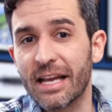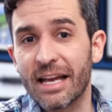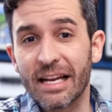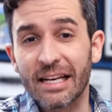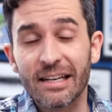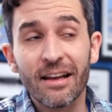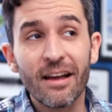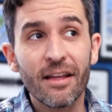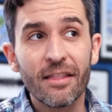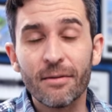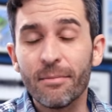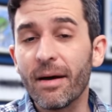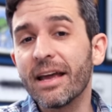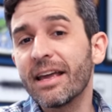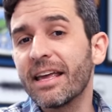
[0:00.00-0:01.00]
And the
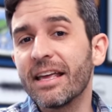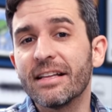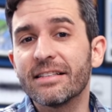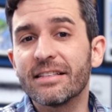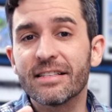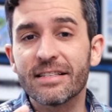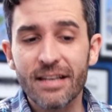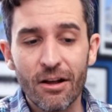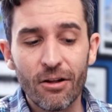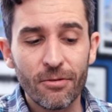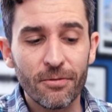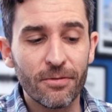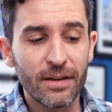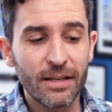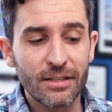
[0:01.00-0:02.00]
mic
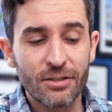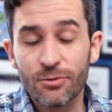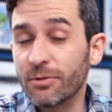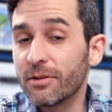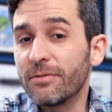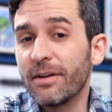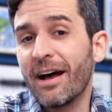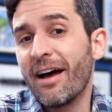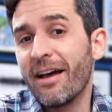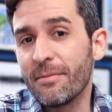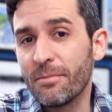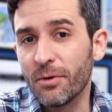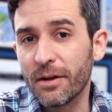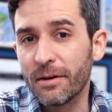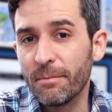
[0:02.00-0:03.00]
itself is sort of a
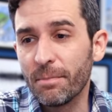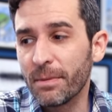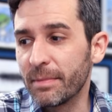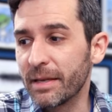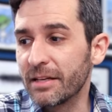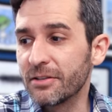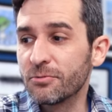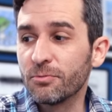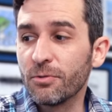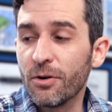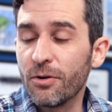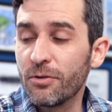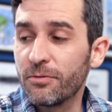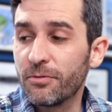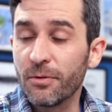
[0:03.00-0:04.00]
hybrid because
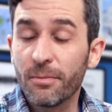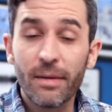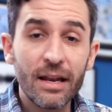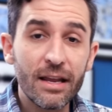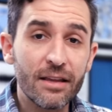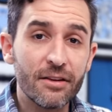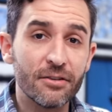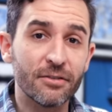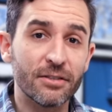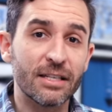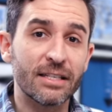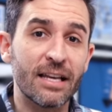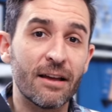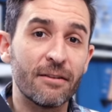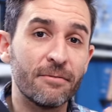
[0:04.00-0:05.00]
Rode for many years
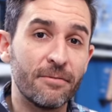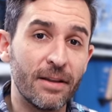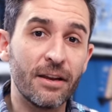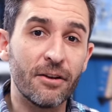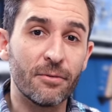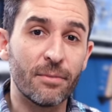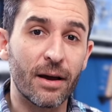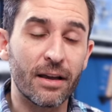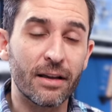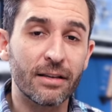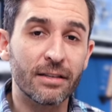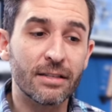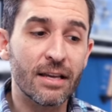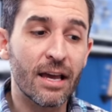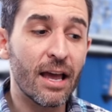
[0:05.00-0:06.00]
has had video
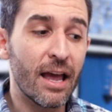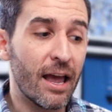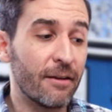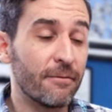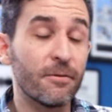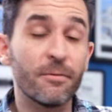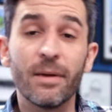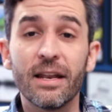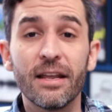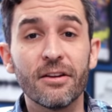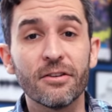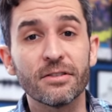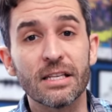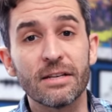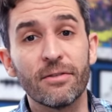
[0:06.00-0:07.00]
mics and for many
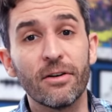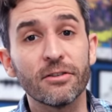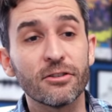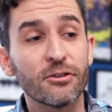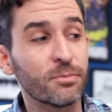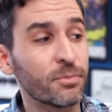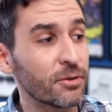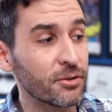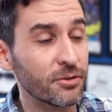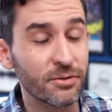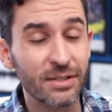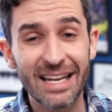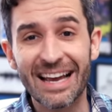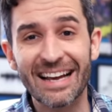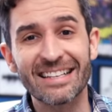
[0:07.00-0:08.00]
years, they've also
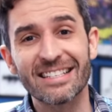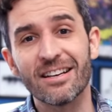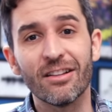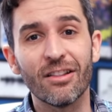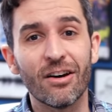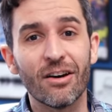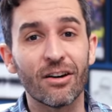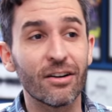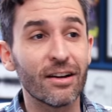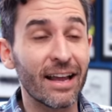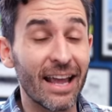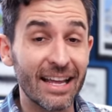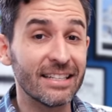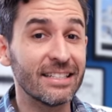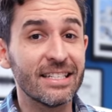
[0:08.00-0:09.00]
produced XLR
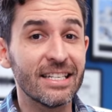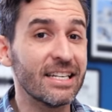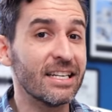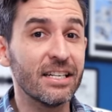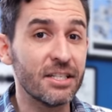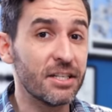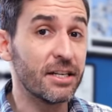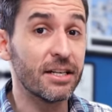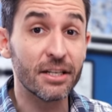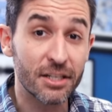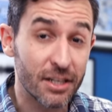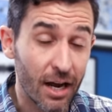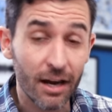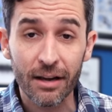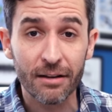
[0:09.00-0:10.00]
NTG
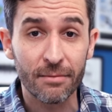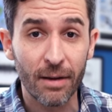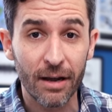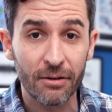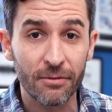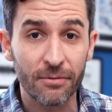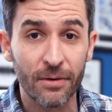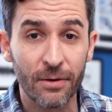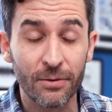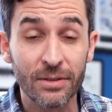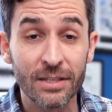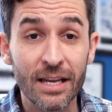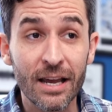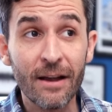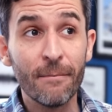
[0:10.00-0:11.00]
shotgun
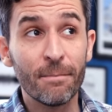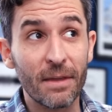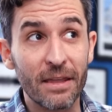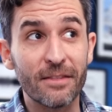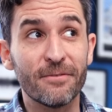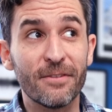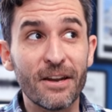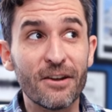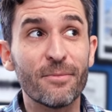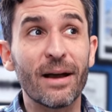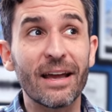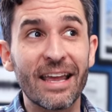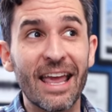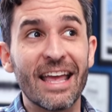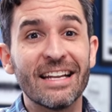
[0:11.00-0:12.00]
microphones, and the
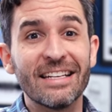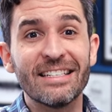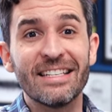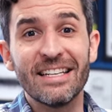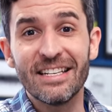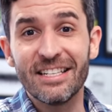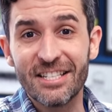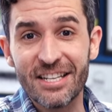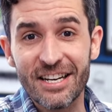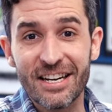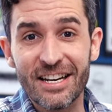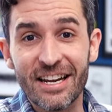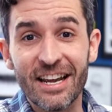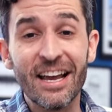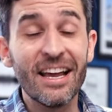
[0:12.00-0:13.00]
VideoMic
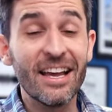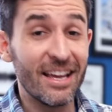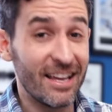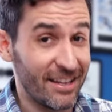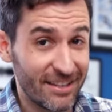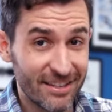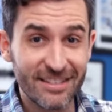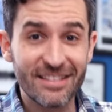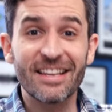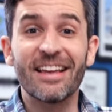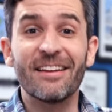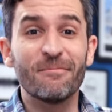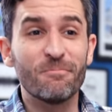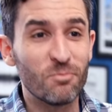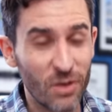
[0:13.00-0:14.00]
NTG is
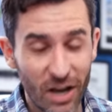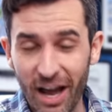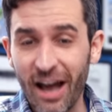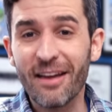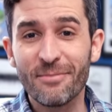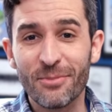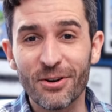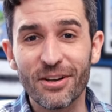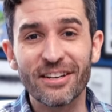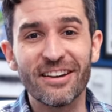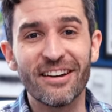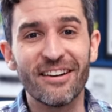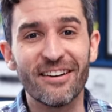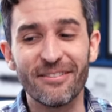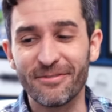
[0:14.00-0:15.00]
a hybrid
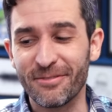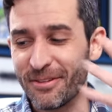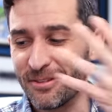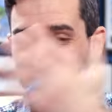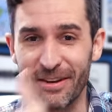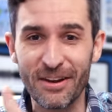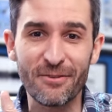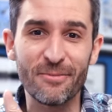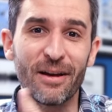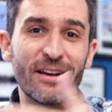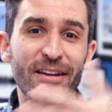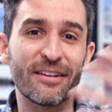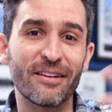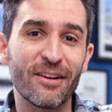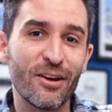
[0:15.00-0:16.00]
of the
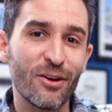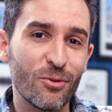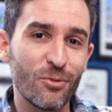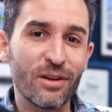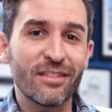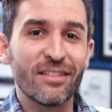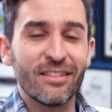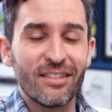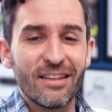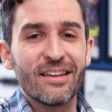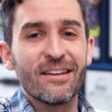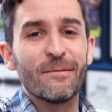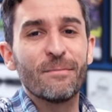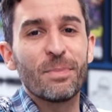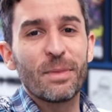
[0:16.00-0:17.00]
VideoMic with the